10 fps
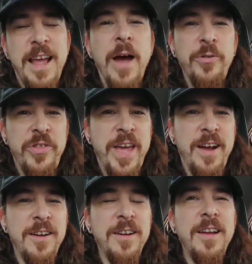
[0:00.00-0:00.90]
out
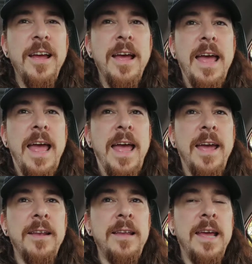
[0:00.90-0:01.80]
there,
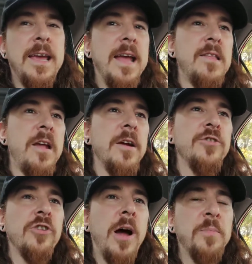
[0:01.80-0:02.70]
and it gets
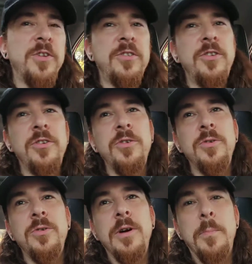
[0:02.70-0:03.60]
airdropped
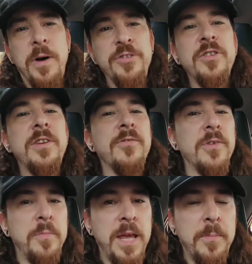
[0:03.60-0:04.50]
to a bunch of
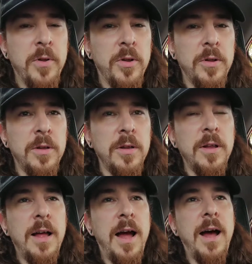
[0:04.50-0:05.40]
different people.
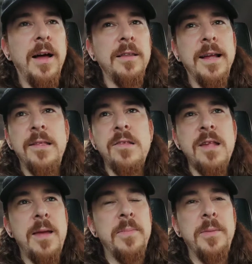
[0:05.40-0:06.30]
Let's
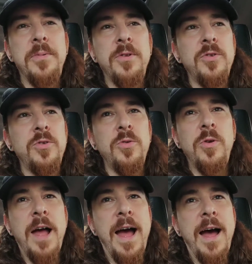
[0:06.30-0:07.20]
say people
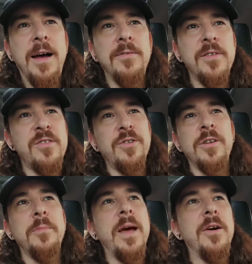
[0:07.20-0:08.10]
who have a
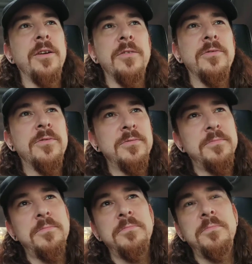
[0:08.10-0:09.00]
certain amount of
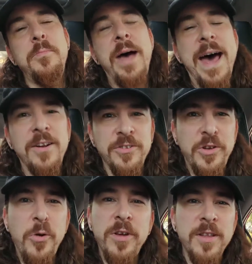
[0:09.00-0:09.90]
battle
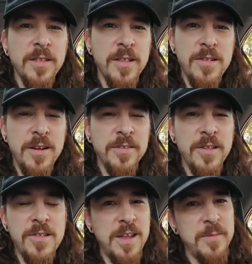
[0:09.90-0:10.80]
tokens on the
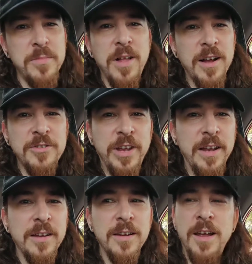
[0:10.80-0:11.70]
STEEM
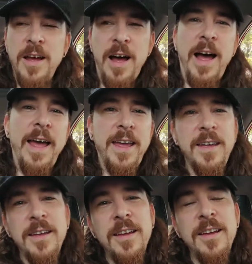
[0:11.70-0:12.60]
blockchain. I